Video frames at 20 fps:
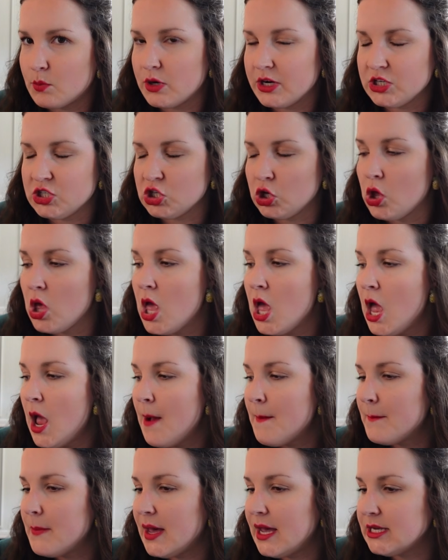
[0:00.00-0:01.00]
chill.
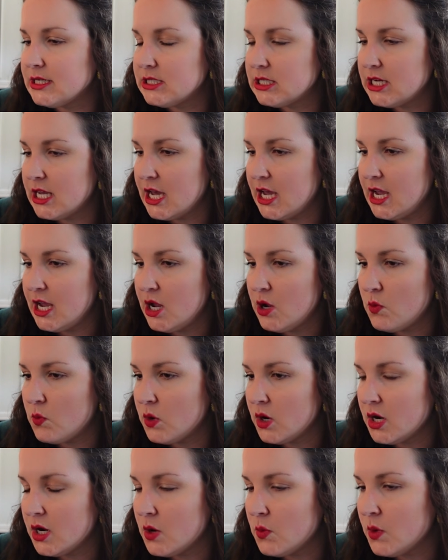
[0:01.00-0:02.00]
But today
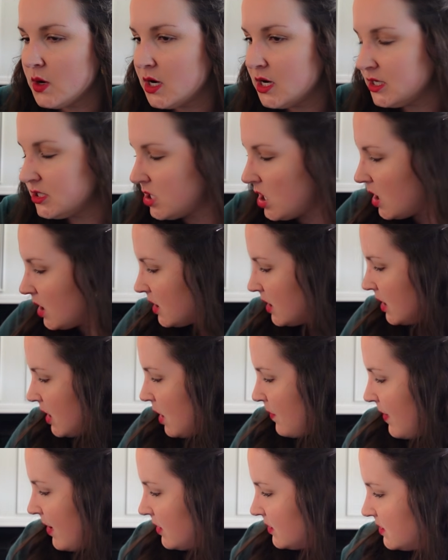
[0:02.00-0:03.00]
we're gonna talk
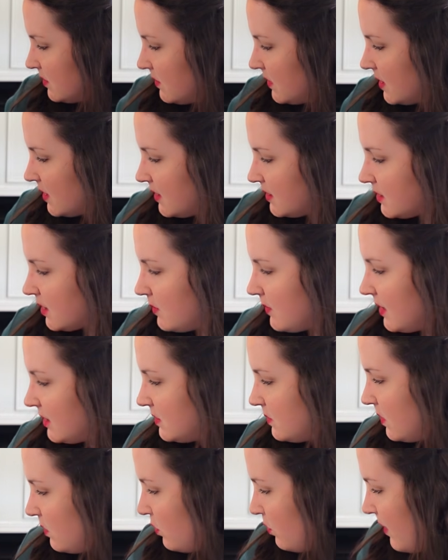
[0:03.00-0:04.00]
about something that's gonna make
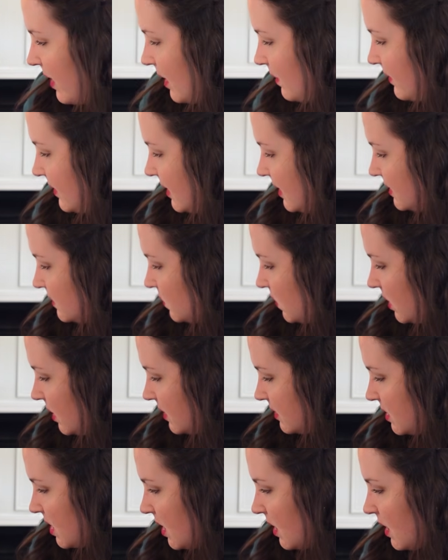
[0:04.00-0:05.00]
some people mad, because we're
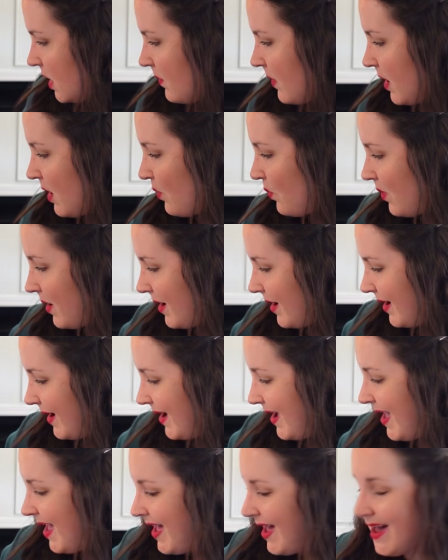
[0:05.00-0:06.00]
gonna talk about
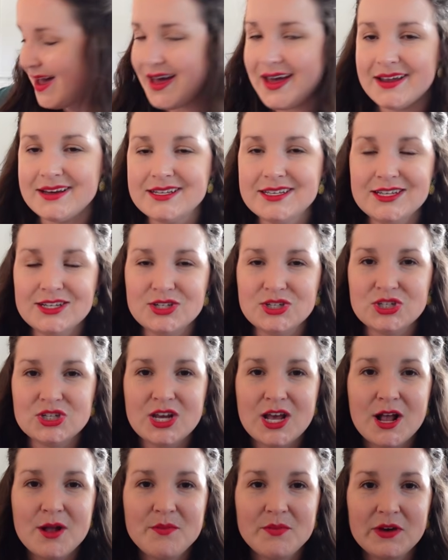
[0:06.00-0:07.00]
why I teach
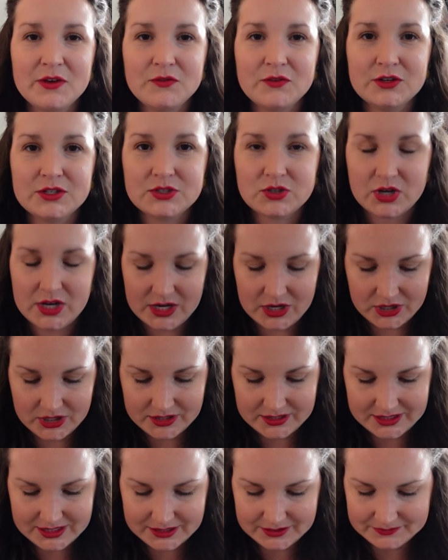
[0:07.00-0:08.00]
my first
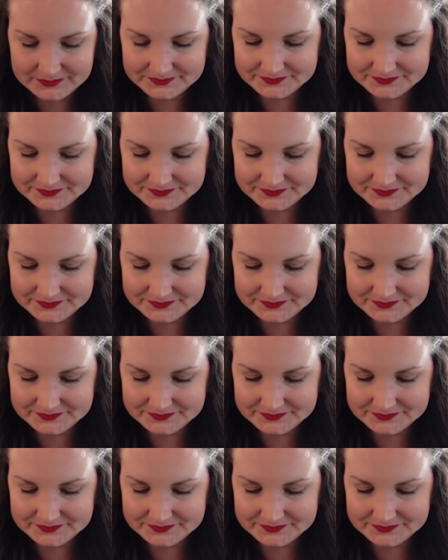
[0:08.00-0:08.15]
graders